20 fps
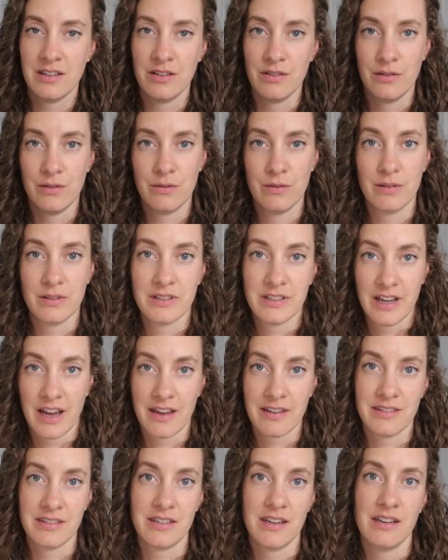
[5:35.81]
to
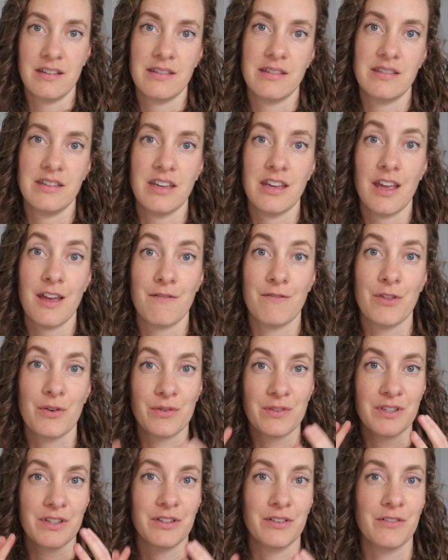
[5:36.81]
test and see if
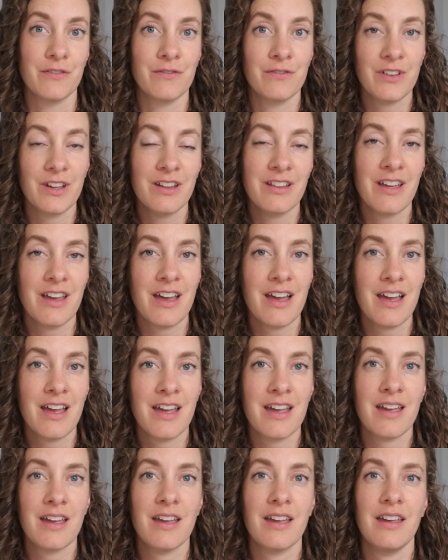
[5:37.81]
those little
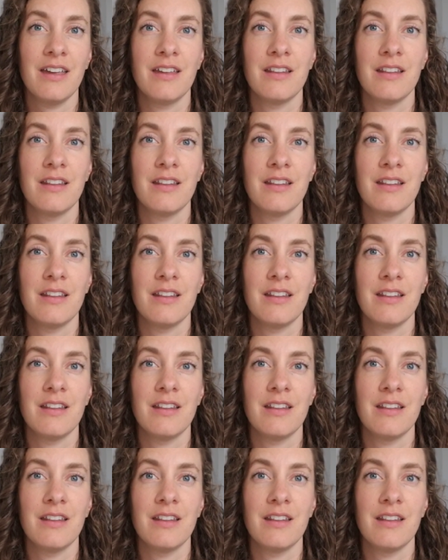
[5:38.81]
villi